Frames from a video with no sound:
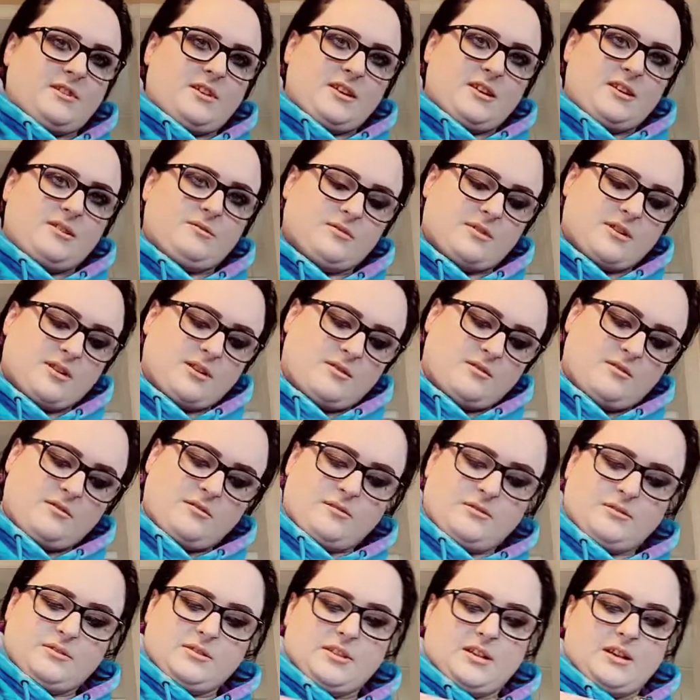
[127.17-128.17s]
And we're going to
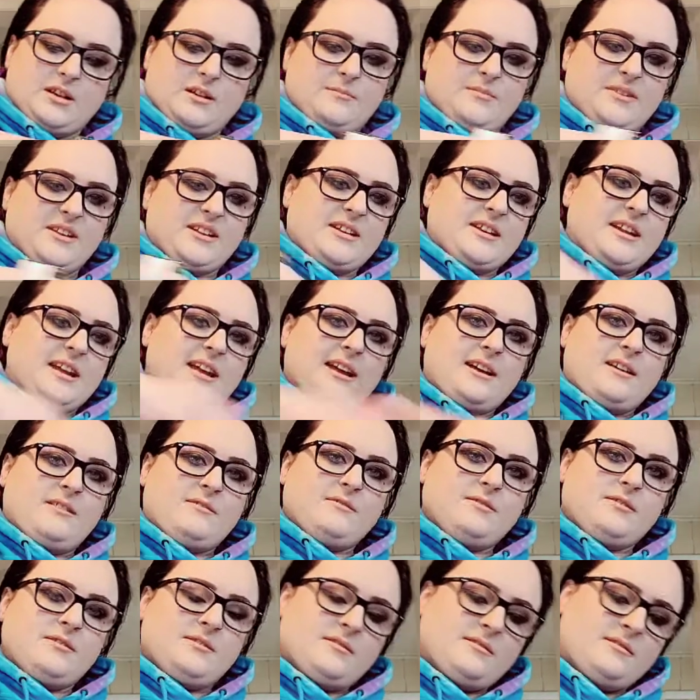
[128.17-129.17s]
hold our bin
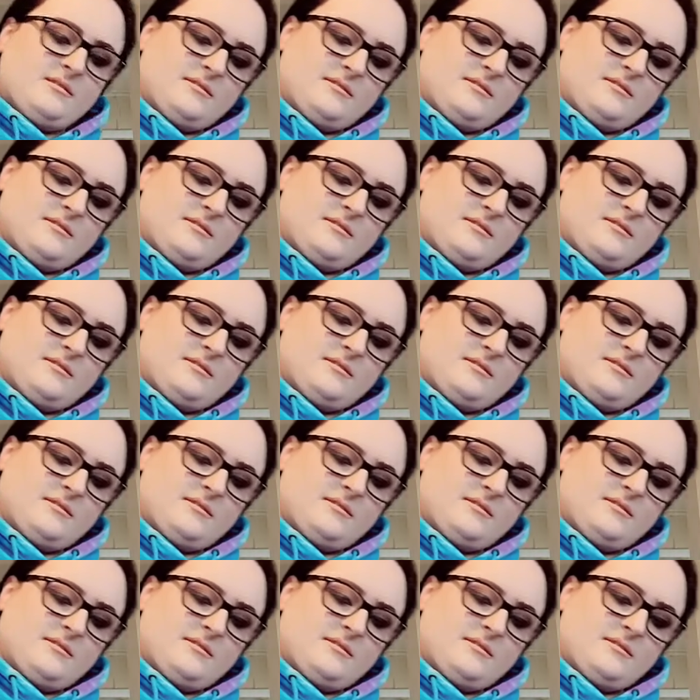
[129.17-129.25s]
down.